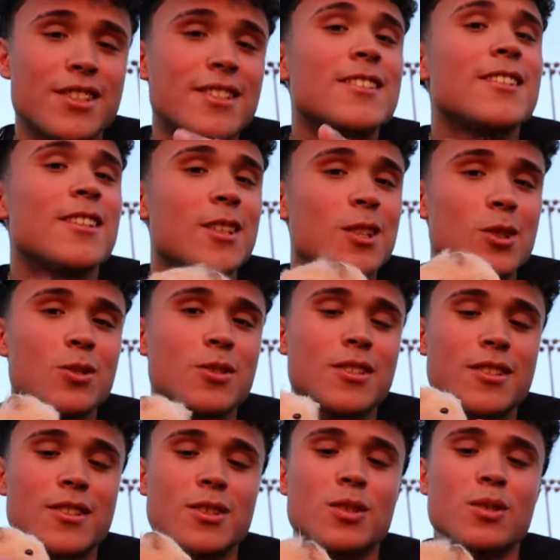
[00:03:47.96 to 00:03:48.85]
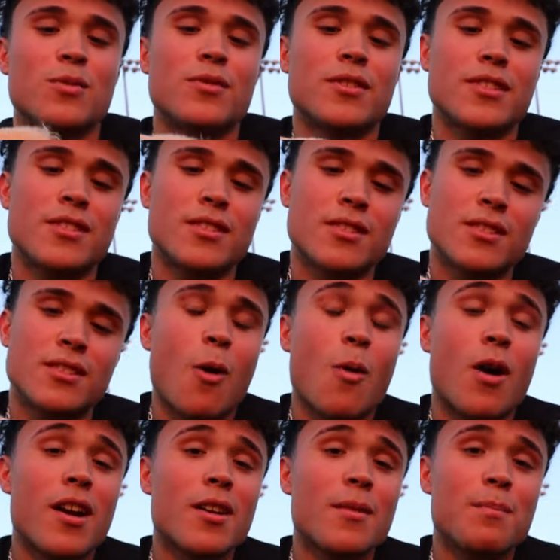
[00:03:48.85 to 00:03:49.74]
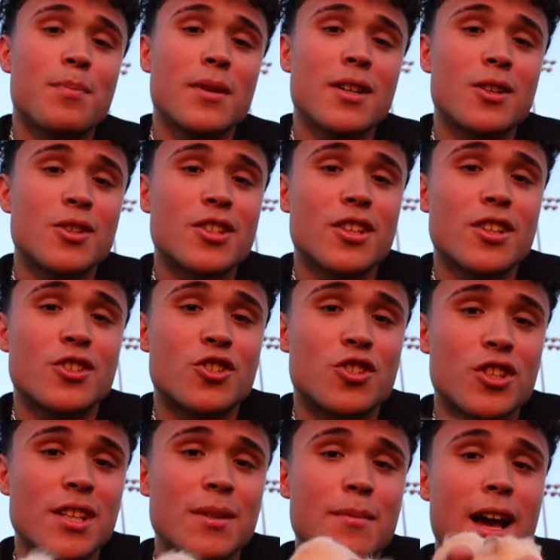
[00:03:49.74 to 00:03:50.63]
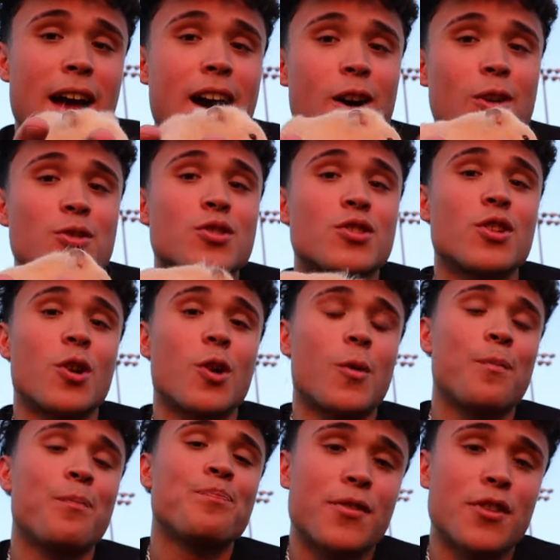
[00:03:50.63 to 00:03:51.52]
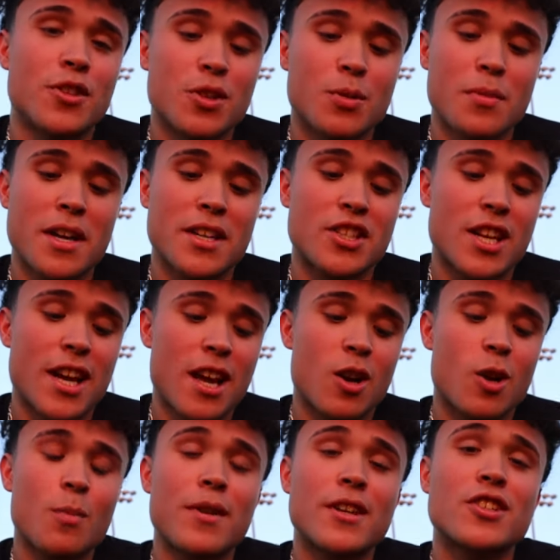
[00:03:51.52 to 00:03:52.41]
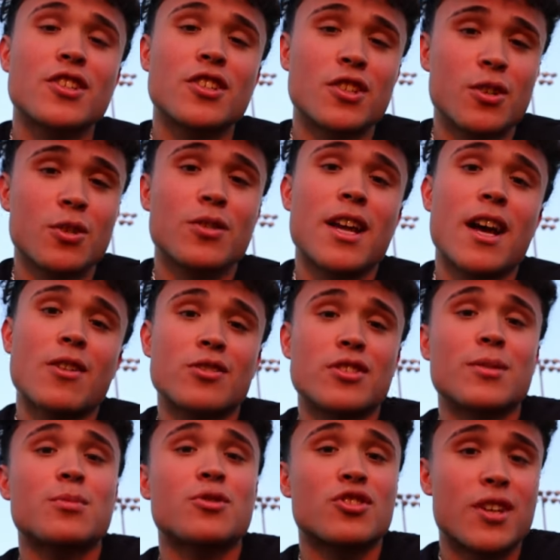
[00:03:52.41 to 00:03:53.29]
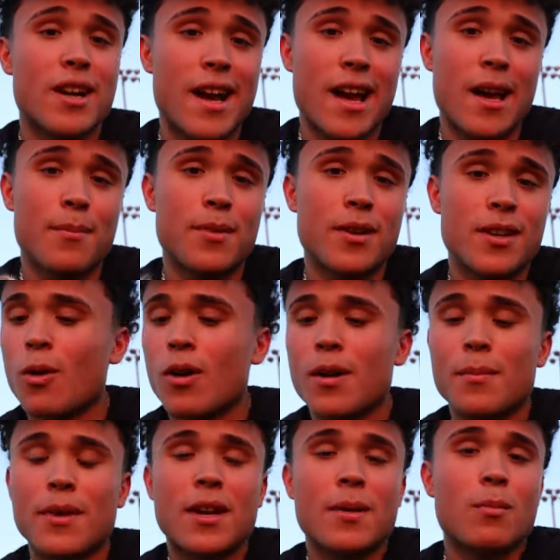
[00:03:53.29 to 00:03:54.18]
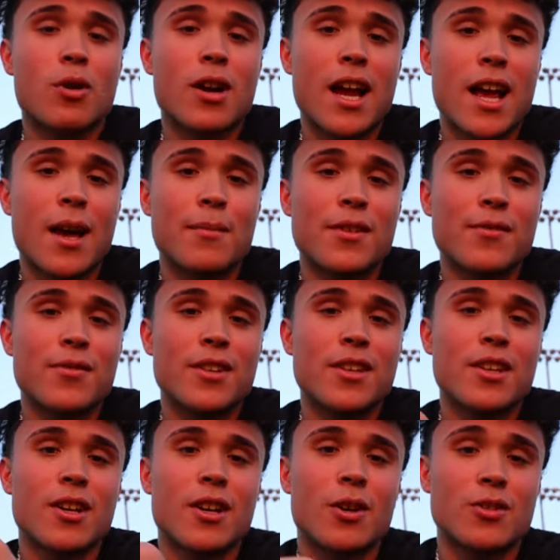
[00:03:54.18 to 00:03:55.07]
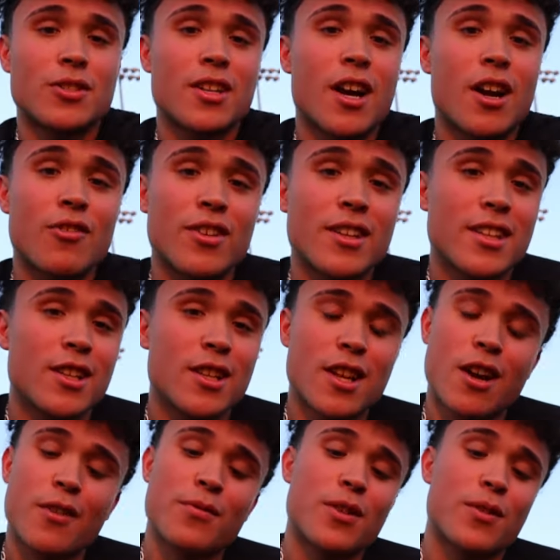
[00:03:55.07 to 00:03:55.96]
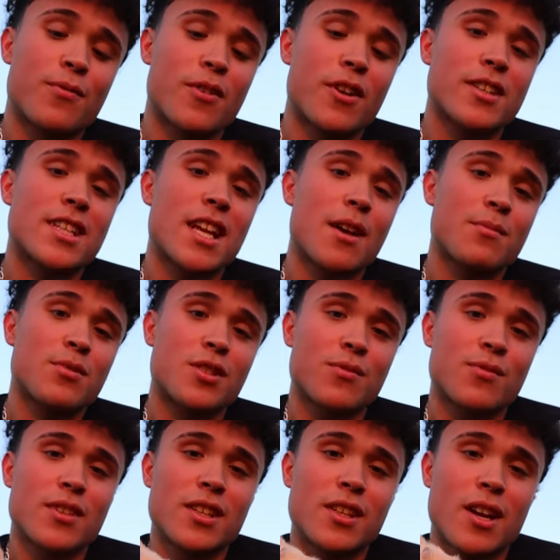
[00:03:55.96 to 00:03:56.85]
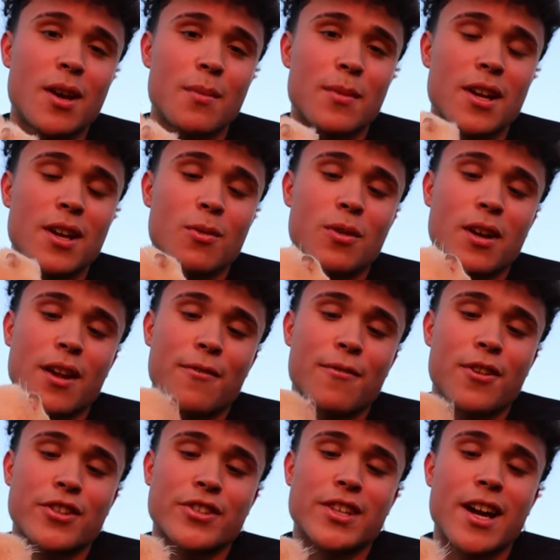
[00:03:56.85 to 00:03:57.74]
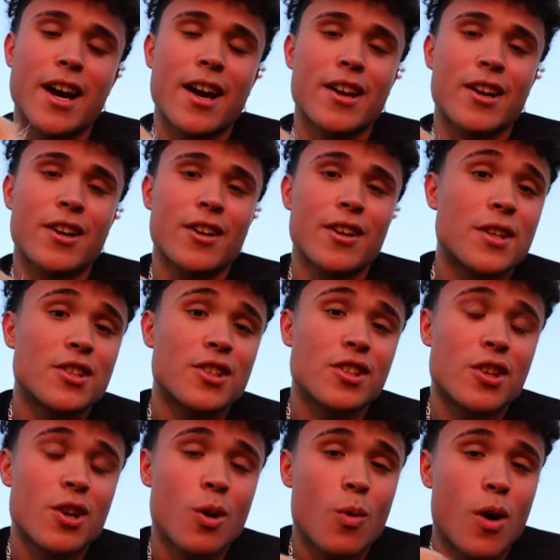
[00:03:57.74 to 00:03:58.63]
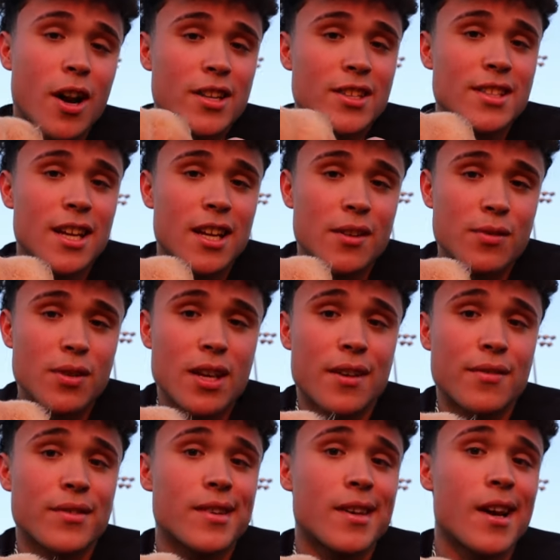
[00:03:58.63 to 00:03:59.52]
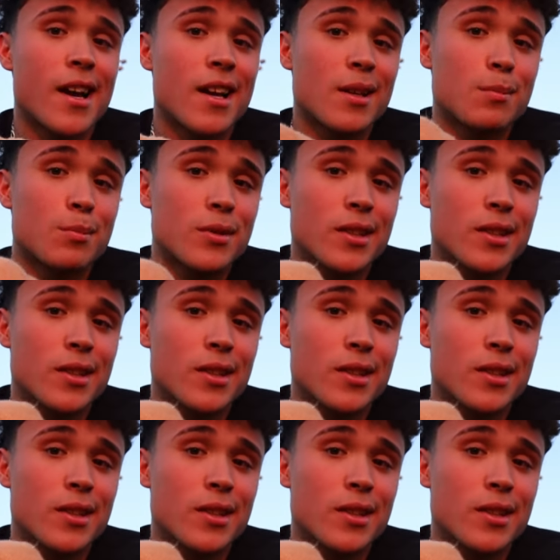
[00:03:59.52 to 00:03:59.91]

She's a little good doofus. I wanna build her dream house. So if you're new to my channel, make sure to go down, subscribe. I wanna make more Hammy videos. Y'all really loved the first hamster video I made when I first got her. Make sure to go watch that if you haven't got it.